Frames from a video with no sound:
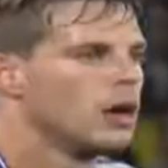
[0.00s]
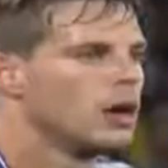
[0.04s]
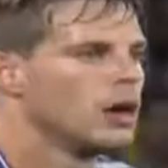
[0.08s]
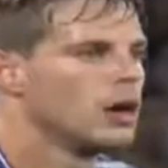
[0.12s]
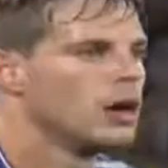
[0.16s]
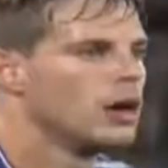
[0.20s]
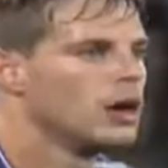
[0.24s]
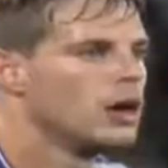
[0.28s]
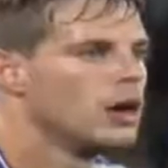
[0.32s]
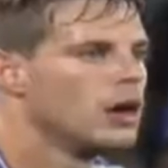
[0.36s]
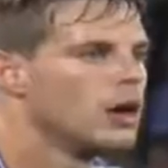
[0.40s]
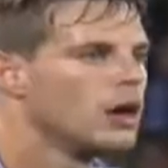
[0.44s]

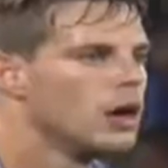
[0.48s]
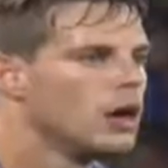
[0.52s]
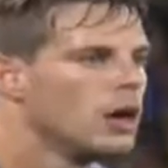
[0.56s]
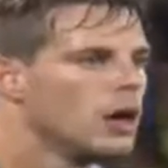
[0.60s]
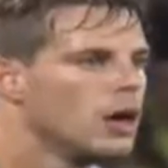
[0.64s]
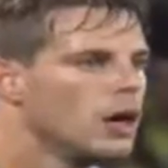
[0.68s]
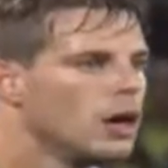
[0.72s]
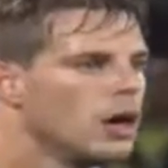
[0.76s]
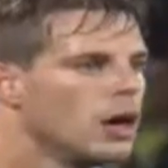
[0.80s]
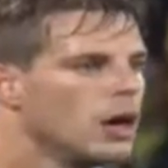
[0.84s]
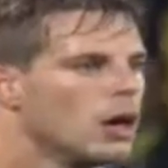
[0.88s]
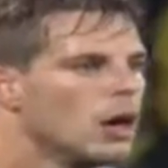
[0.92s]
we have
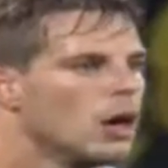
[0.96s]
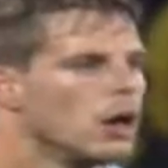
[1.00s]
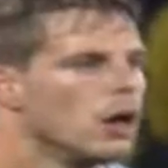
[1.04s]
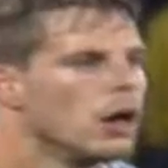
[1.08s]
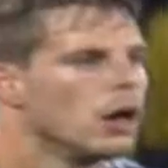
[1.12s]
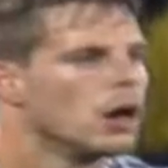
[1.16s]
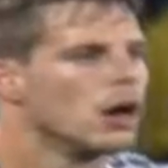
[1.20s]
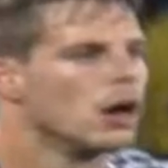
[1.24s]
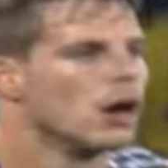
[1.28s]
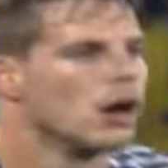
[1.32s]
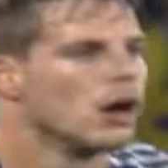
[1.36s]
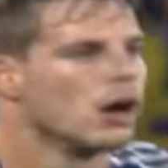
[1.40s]
to
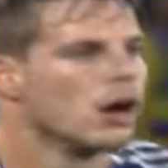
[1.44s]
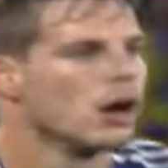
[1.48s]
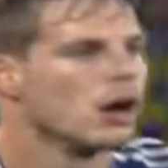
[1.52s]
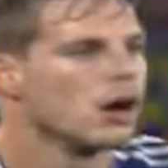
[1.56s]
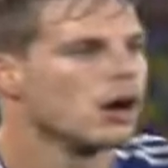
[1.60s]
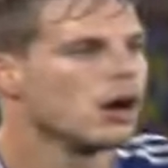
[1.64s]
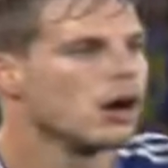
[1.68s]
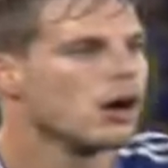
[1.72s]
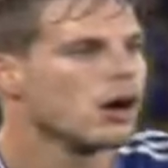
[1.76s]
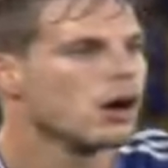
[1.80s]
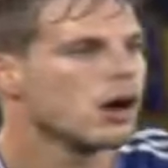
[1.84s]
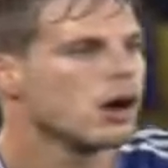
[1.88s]
focus on
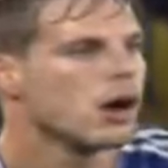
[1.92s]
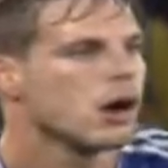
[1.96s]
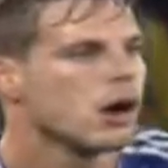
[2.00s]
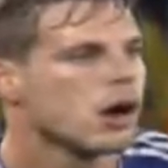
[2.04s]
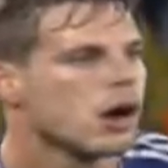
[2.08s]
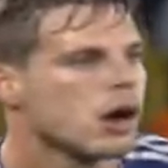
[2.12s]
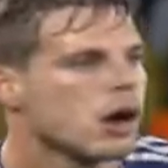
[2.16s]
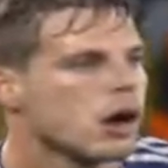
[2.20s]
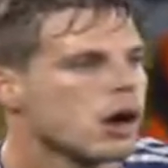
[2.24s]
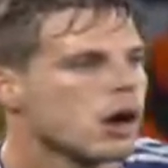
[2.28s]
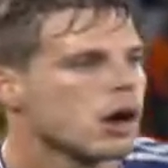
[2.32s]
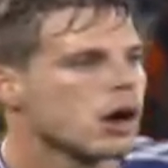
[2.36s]
the next
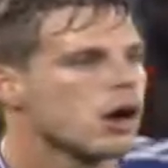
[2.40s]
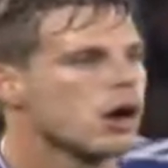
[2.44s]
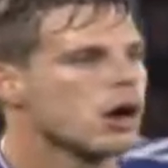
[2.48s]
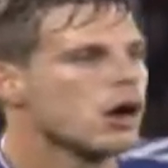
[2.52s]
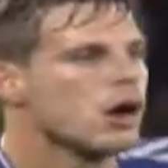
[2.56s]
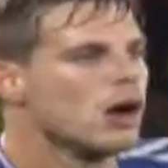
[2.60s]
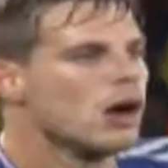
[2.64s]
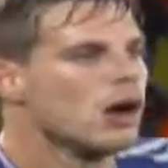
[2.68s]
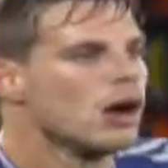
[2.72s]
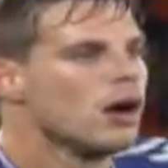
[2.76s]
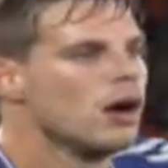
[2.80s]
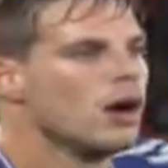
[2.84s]
game and to
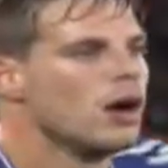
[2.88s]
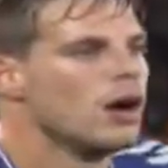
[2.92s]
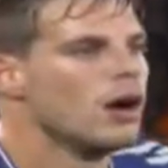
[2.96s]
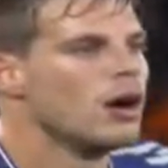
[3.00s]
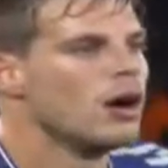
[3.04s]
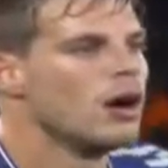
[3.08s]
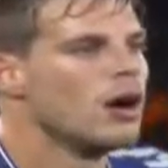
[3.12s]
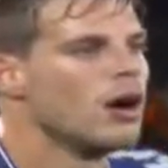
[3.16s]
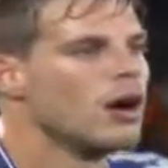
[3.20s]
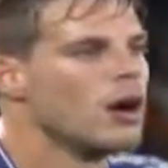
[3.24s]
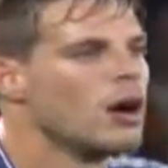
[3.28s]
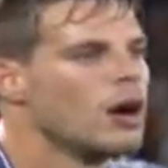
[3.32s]
get
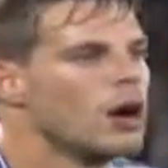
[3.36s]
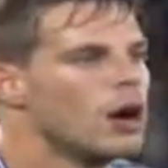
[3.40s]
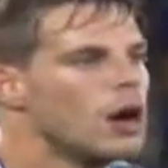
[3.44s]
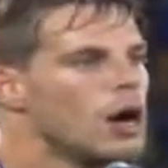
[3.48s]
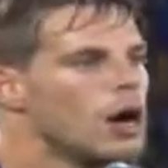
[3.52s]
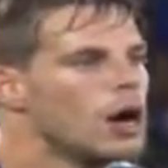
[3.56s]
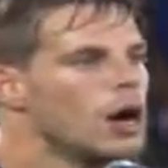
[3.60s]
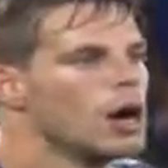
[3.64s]
wins,